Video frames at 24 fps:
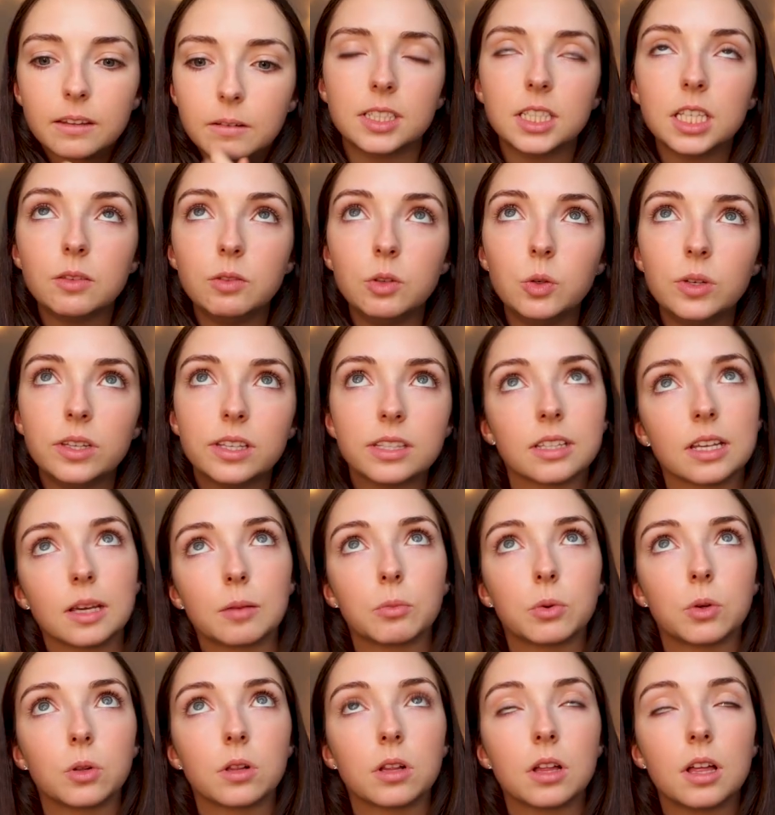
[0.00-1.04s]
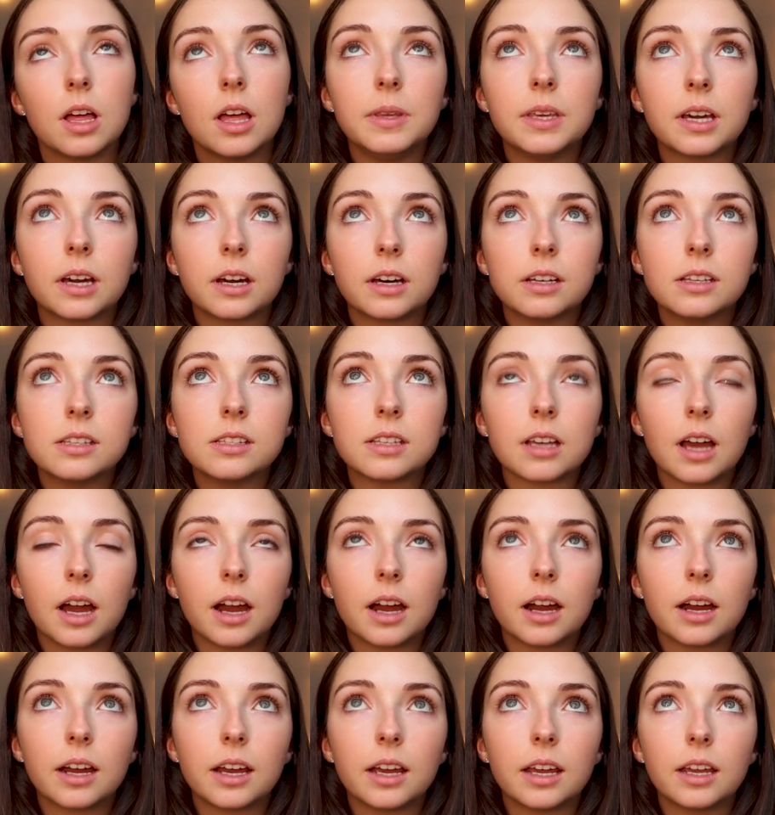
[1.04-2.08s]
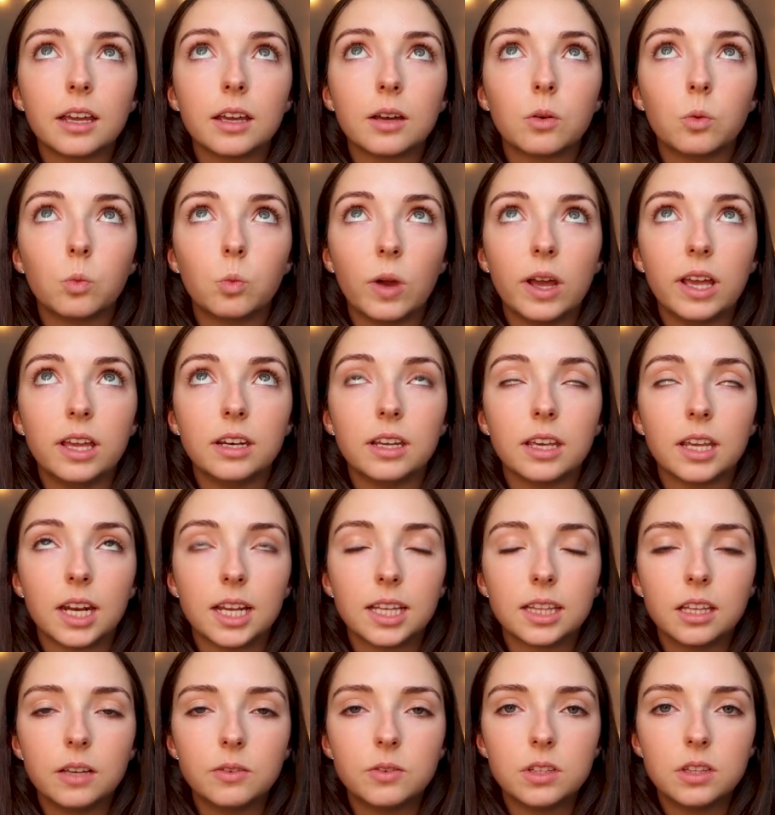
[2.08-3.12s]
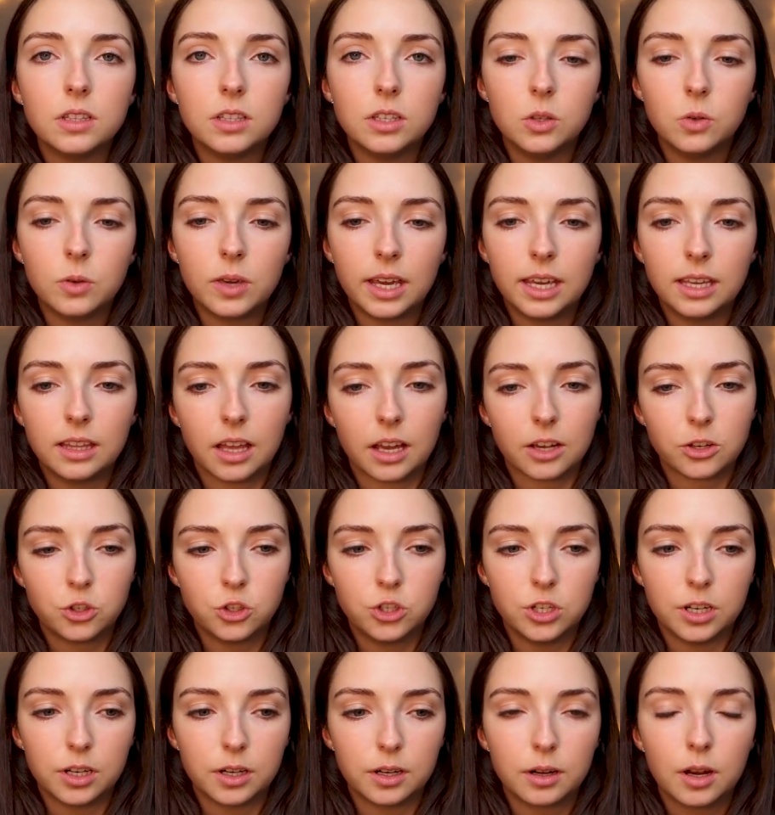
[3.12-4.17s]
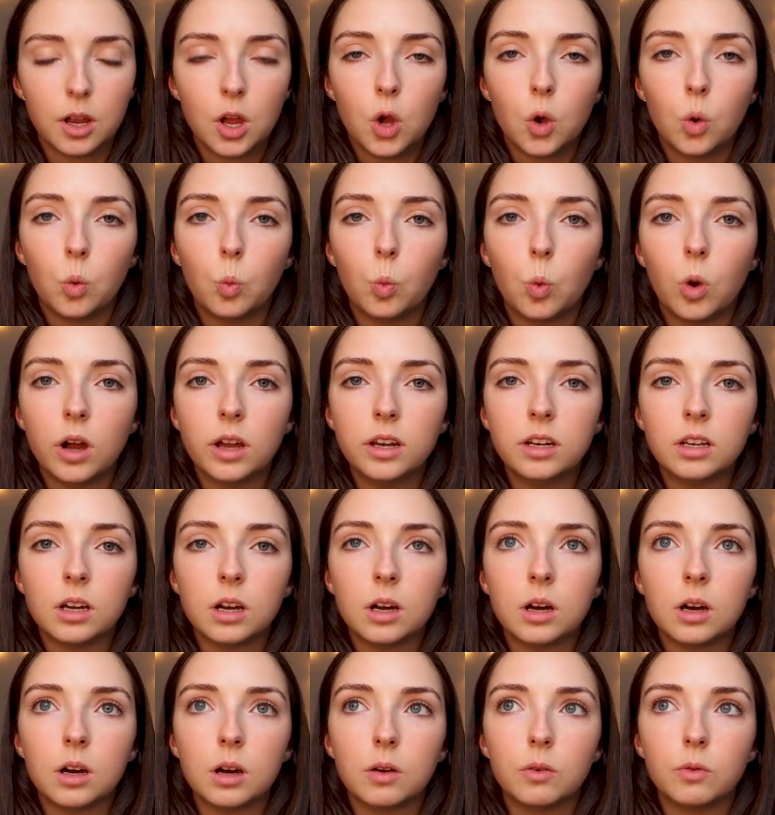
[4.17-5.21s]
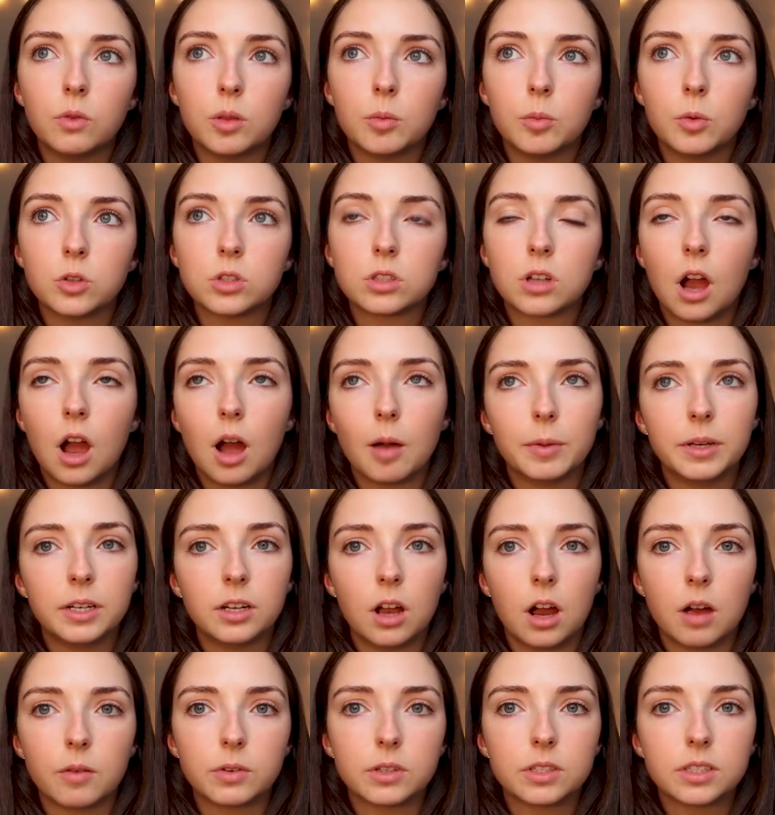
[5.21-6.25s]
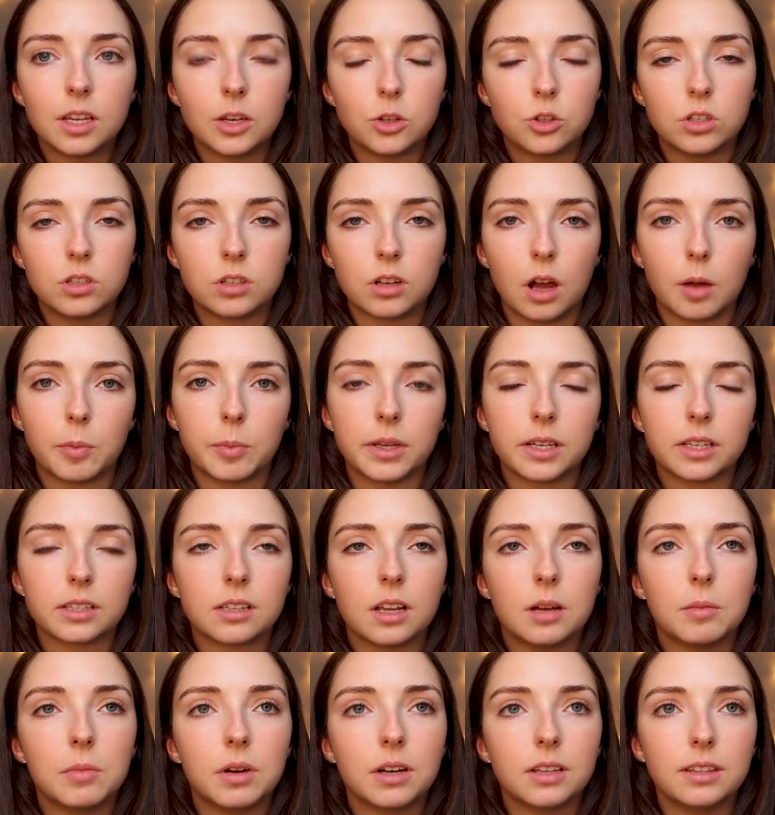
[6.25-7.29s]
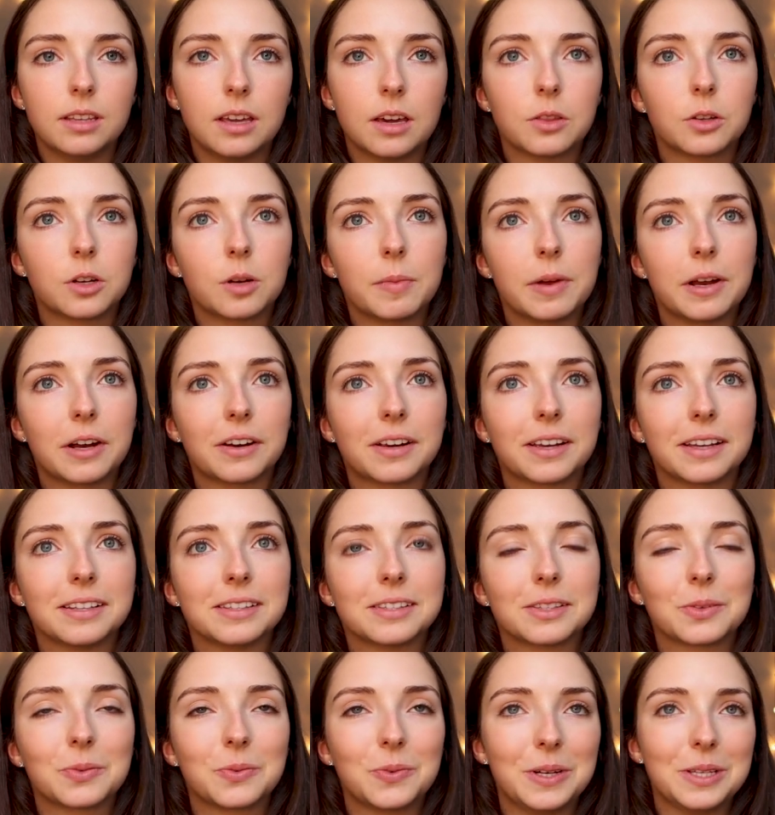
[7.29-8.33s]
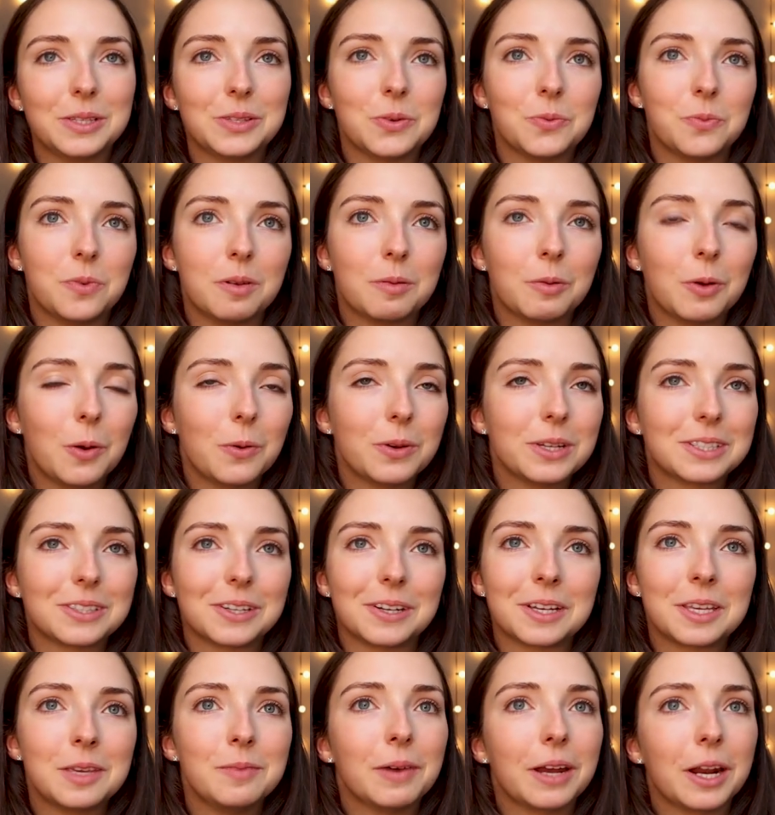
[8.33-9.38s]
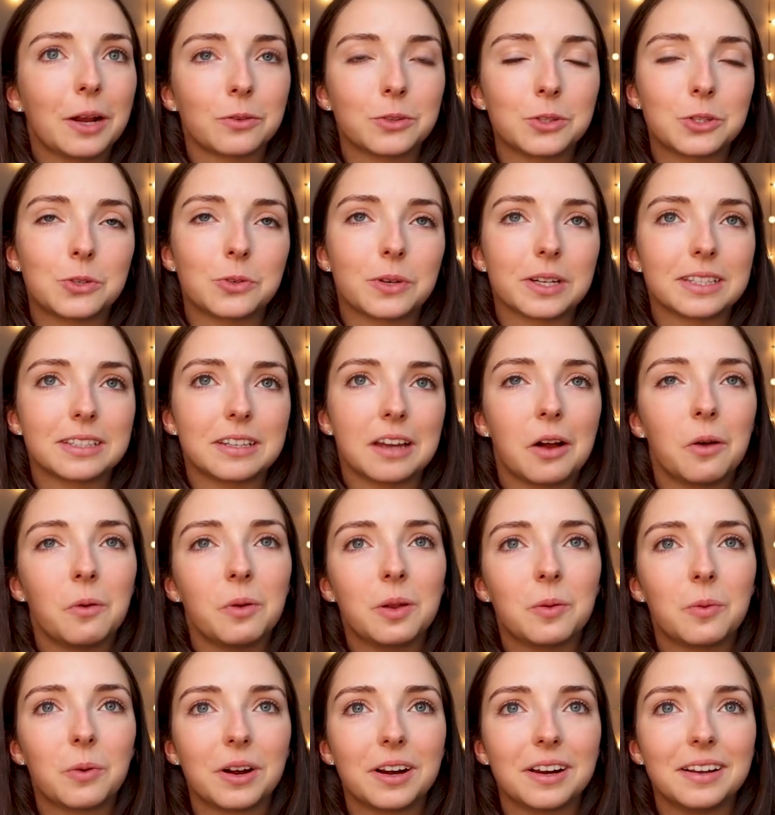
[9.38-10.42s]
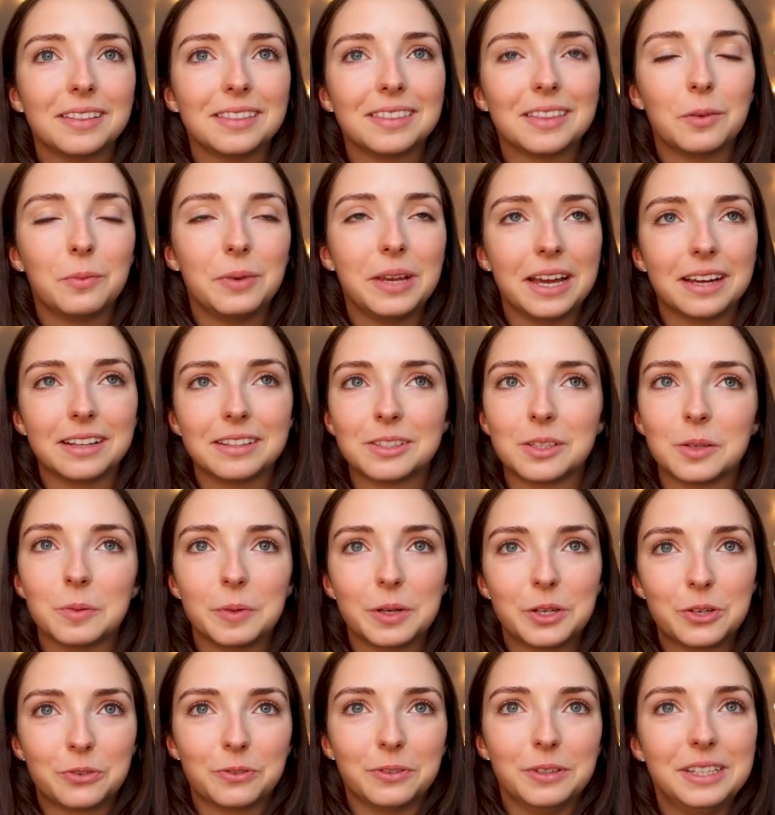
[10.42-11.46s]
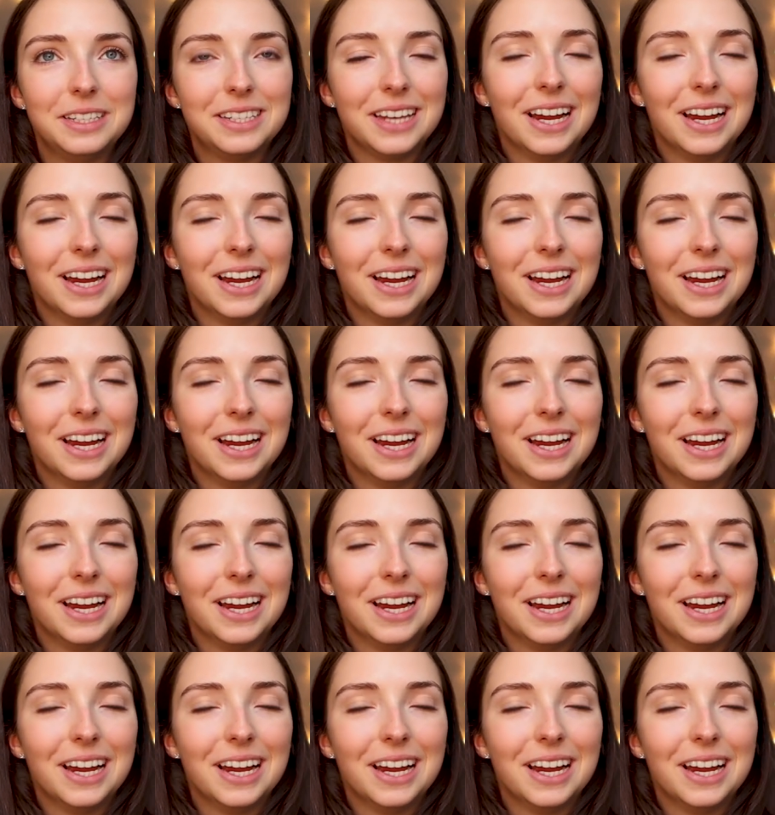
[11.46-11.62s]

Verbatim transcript: To give you an example, because I went and I lived in the U K last year, one of the most common conversation topics among the other Americans was we were always talking about how stressed out we were that we had so much free